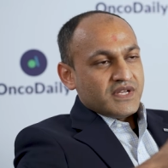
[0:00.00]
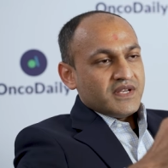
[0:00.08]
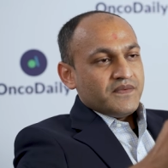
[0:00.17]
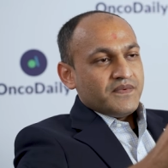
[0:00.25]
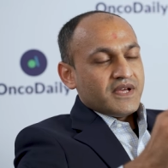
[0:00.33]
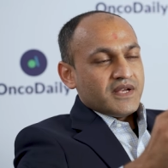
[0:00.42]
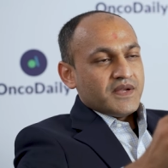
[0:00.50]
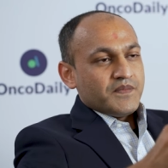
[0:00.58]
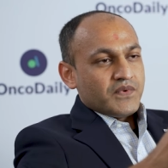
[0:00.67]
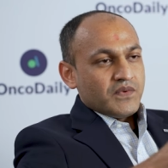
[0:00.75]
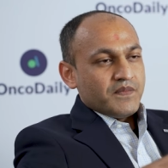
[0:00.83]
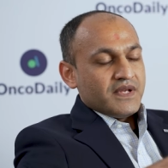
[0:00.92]
significant
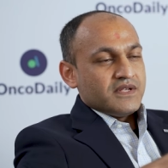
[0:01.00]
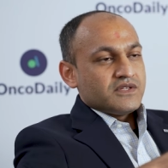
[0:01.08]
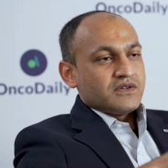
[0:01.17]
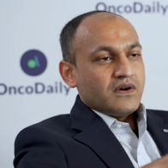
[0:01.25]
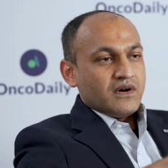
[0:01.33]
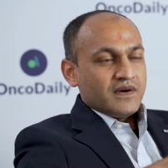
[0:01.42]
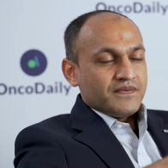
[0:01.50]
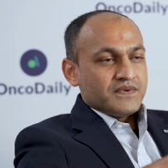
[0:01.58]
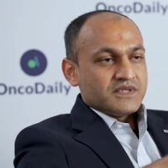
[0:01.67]
improvements of